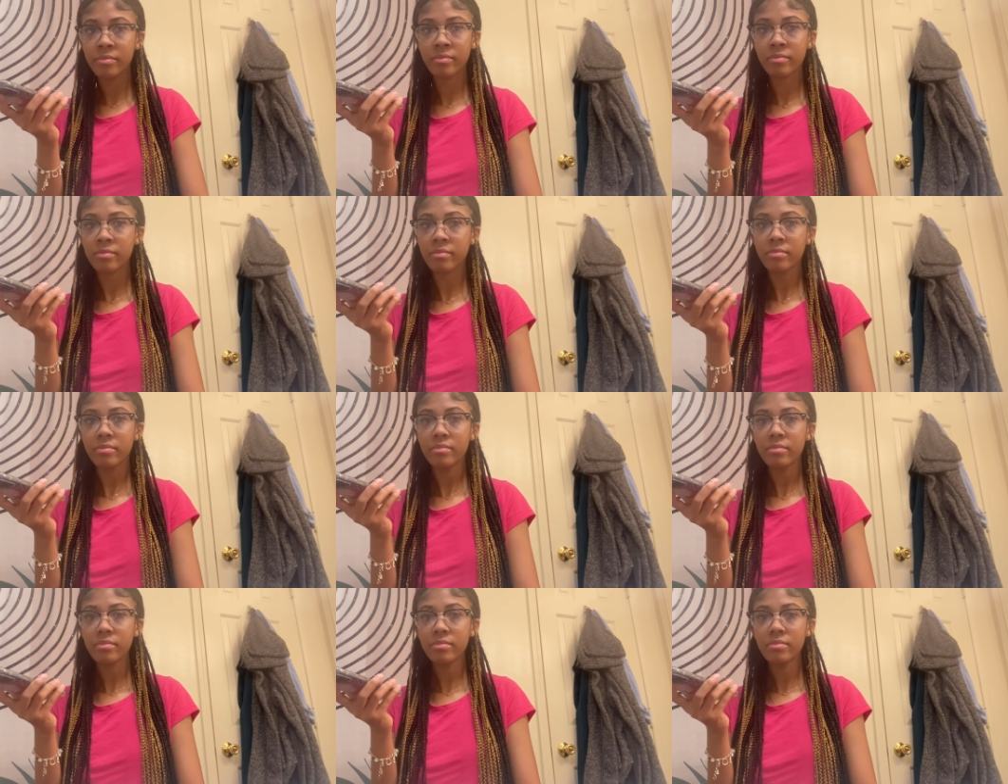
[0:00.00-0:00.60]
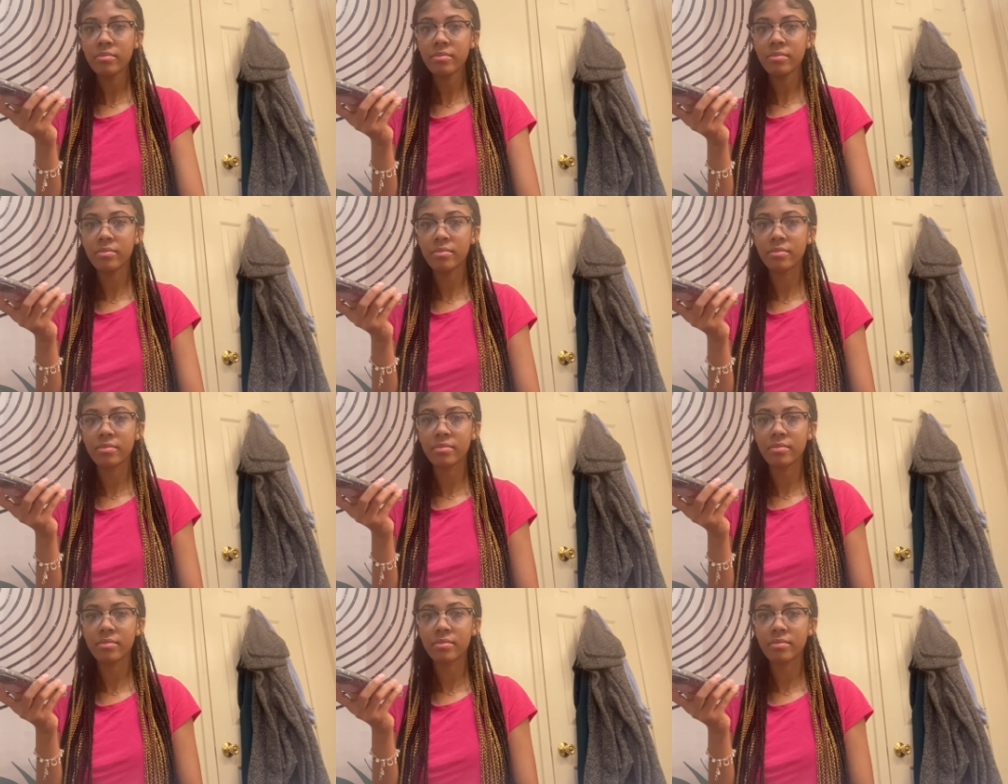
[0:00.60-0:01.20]
Then how you
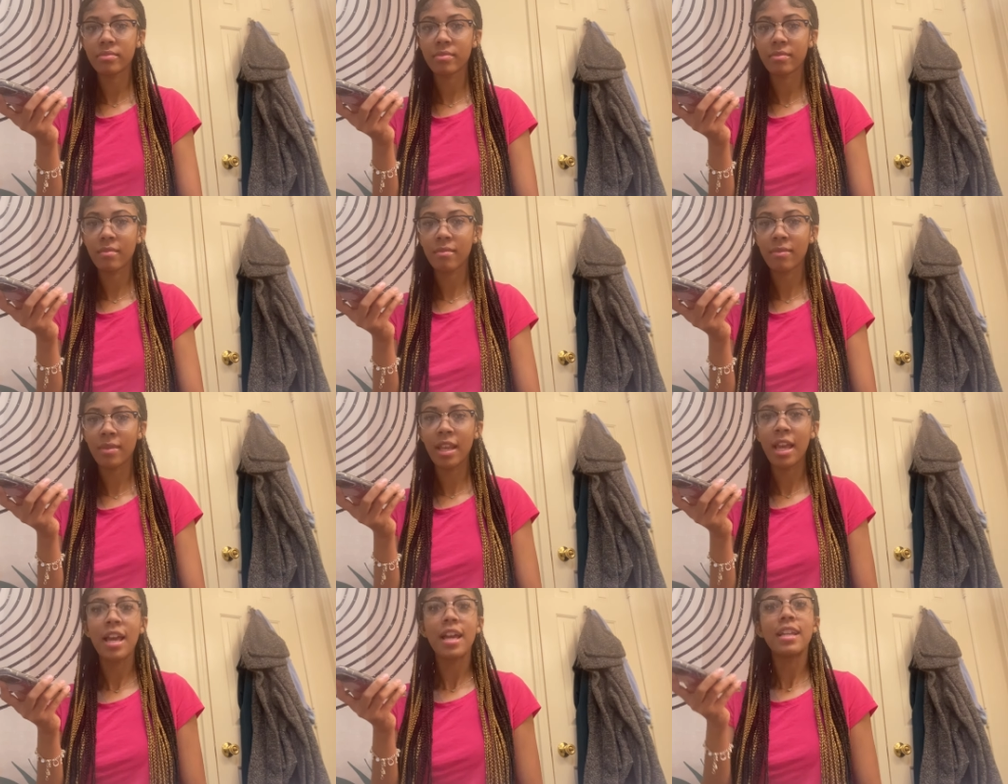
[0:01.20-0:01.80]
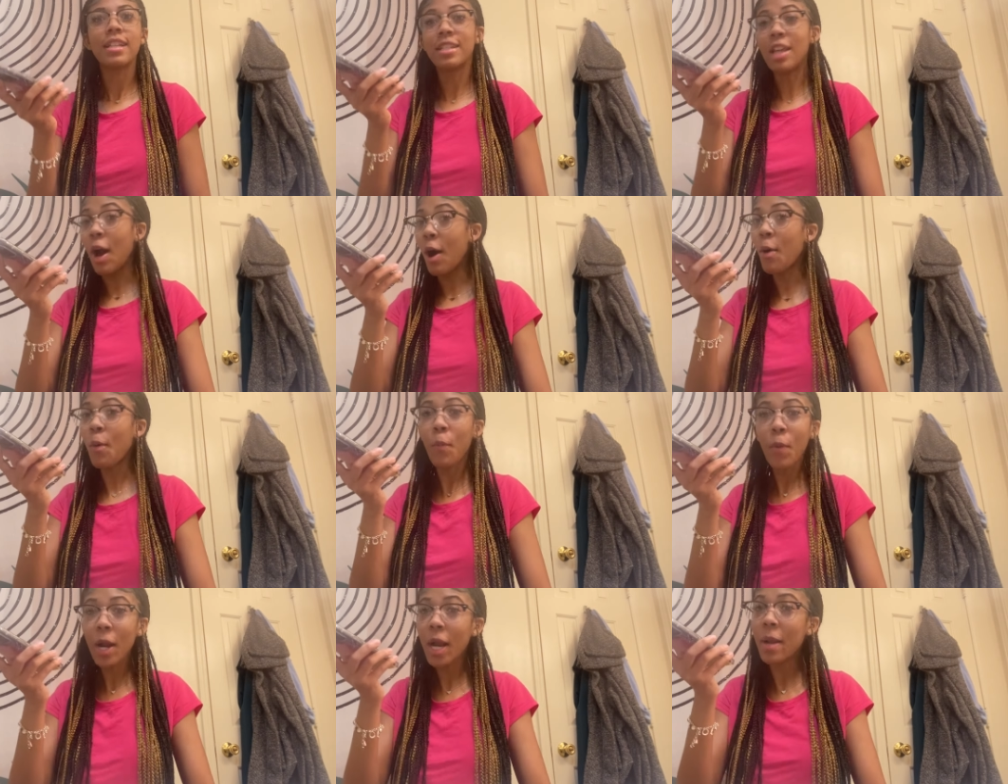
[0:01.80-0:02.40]
get my number.
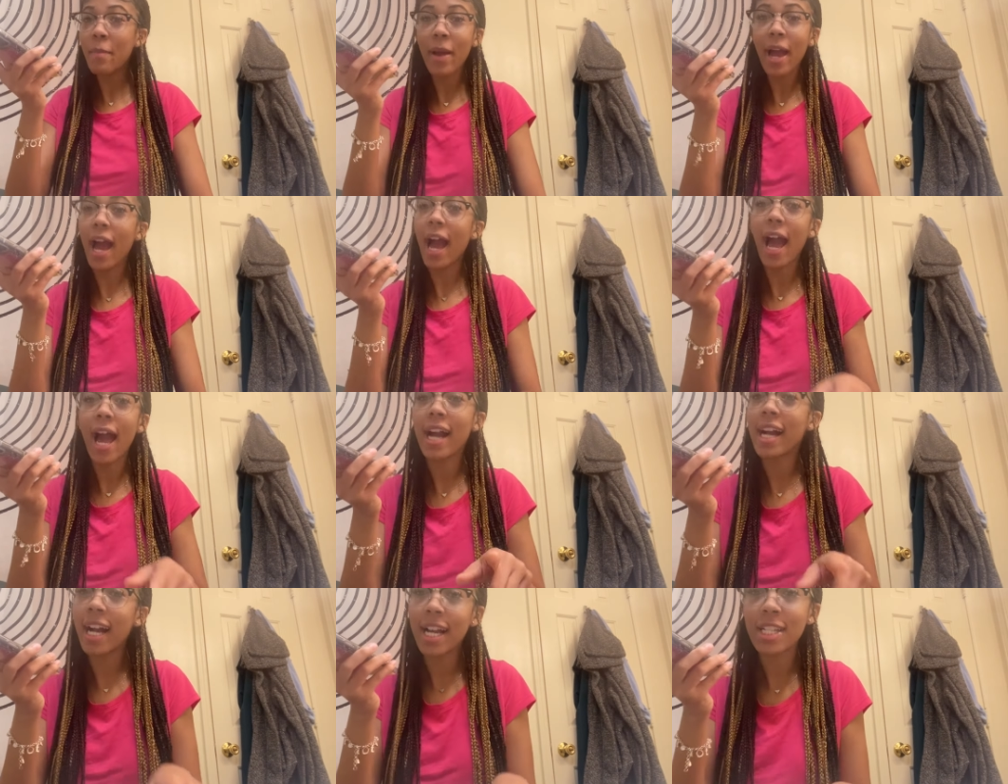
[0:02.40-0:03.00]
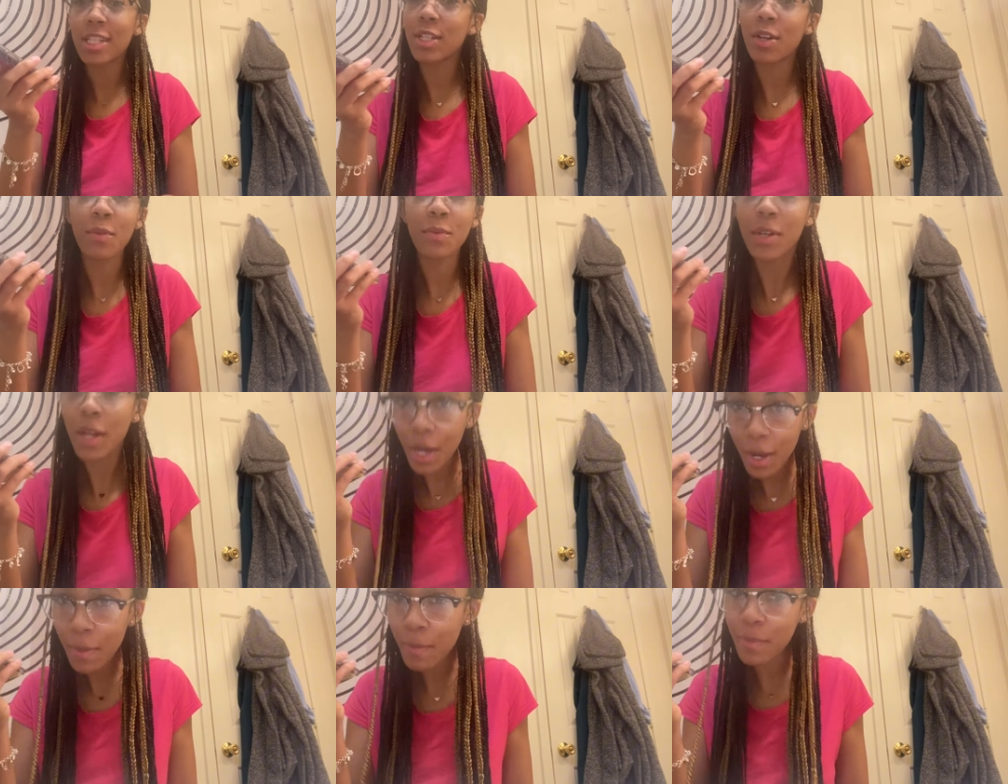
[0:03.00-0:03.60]
Don't worry about how I got your
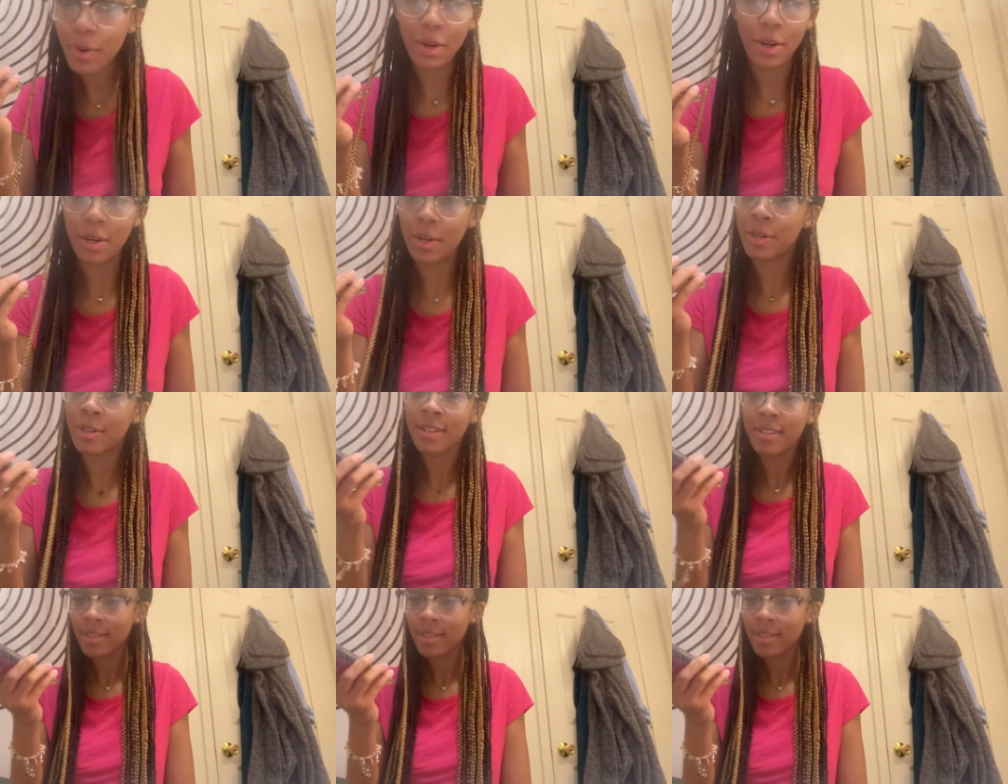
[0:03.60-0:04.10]
number.